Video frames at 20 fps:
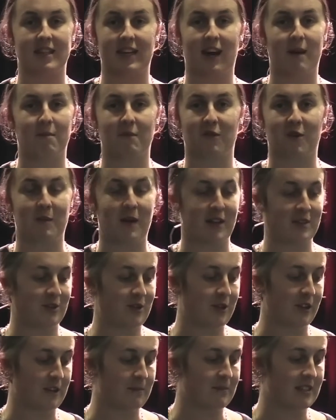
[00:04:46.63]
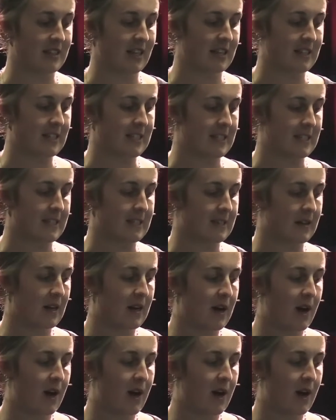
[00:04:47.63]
come from our circumstances,